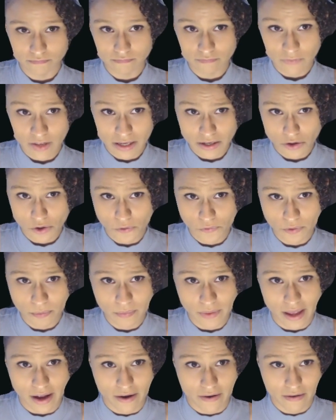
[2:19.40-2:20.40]
go from
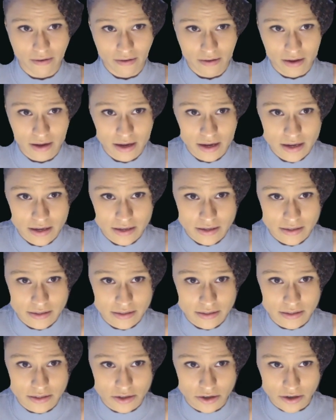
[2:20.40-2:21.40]
there
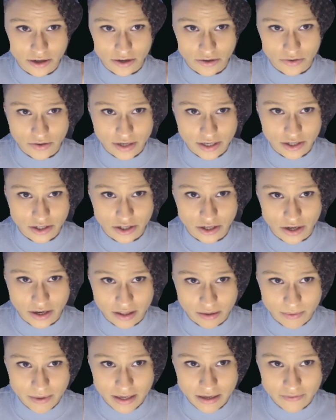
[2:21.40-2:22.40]
to target creature. At
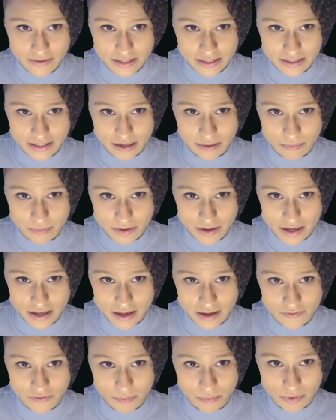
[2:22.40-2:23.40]
the beginning of the step,
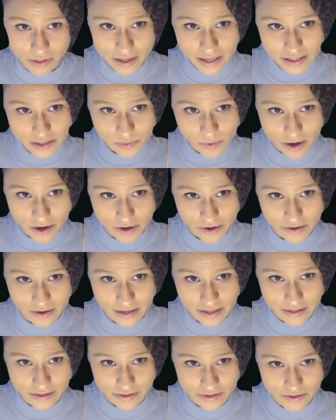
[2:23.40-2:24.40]
if a planeswalker
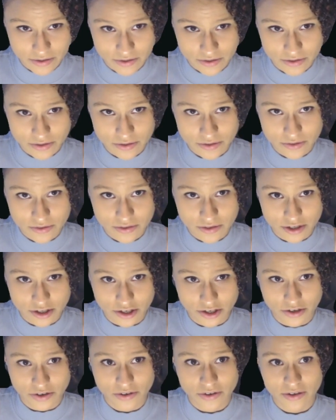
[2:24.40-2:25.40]

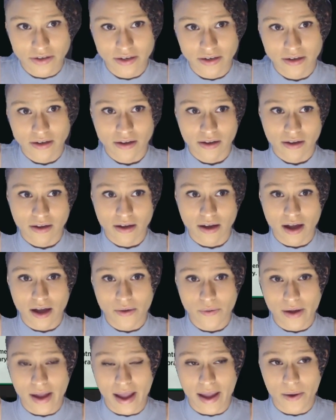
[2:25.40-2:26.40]
entered.
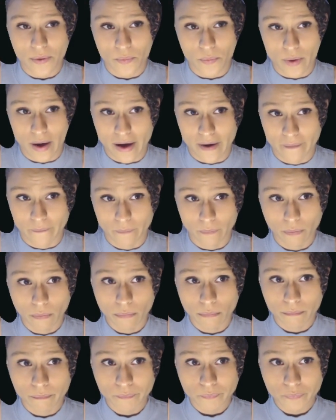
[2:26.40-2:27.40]
Okay, well,
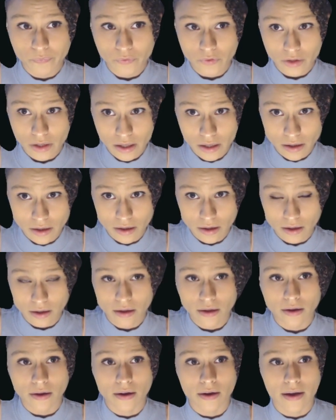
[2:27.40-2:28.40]

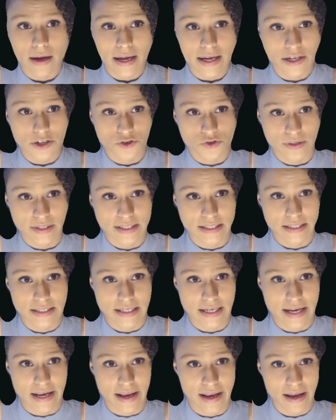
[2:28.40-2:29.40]

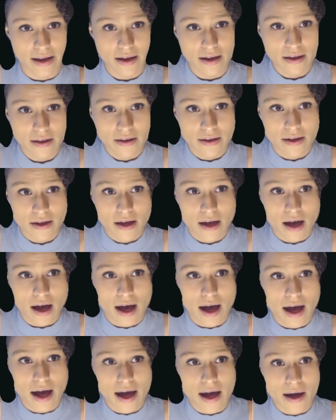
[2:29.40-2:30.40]
interesting.
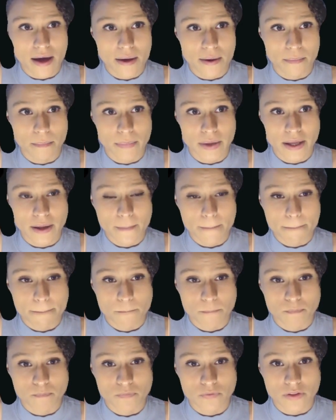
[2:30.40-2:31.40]
Are
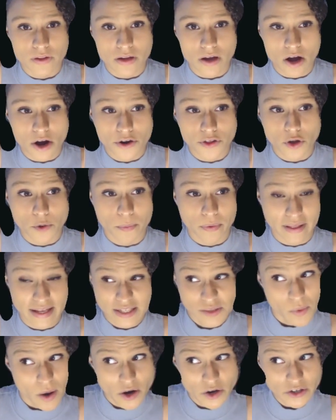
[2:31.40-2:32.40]
there
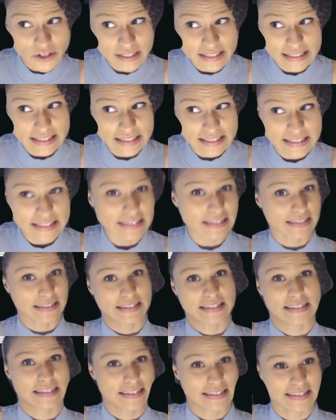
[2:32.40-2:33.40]
planeswalkers?
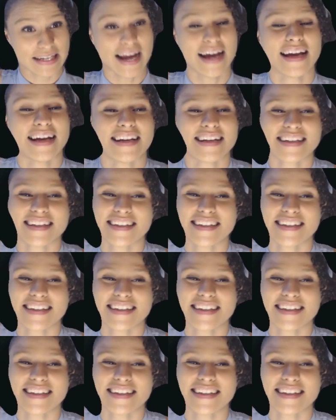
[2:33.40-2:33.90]
I